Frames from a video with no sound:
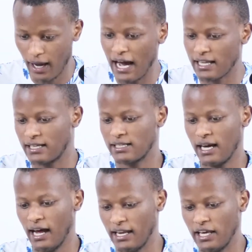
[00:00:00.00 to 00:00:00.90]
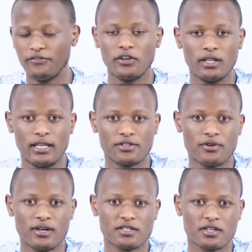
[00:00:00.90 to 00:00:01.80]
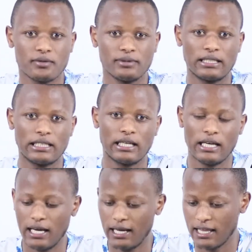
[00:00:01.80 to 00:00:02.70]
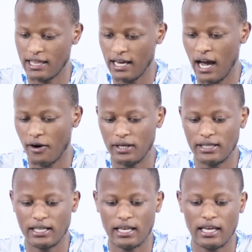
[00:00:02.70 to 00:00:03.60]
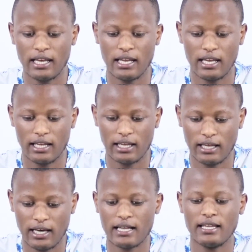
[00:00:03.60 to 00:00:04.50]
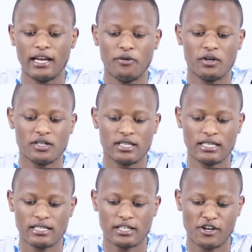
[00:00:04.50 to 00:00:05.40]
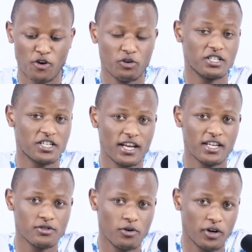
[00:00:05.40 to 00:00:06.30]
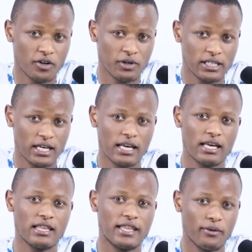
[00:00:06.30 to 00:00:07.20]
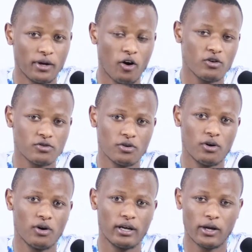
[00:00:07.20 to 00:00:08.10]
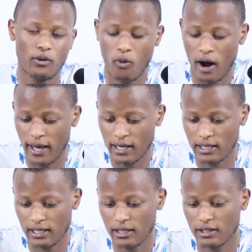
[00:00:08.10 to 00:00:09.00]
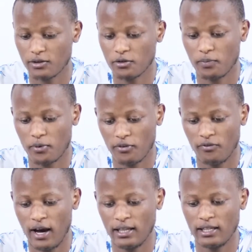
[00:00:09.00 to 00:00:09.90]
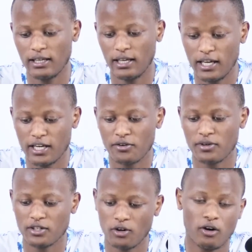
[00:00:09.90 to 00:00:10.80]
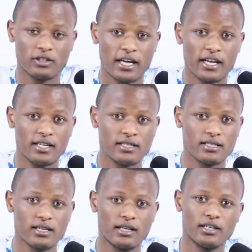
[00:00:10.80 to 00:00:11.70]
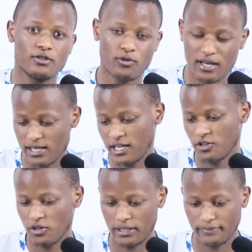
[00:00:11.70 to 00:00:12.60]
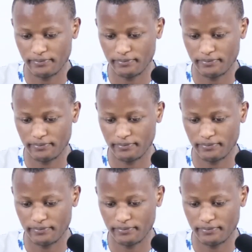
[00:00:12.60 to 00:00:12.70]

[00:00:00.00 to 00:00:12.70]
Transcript: And if the transcript, they are written in other languages, not Chinese or English, they will also require to provide English or Chinese translation.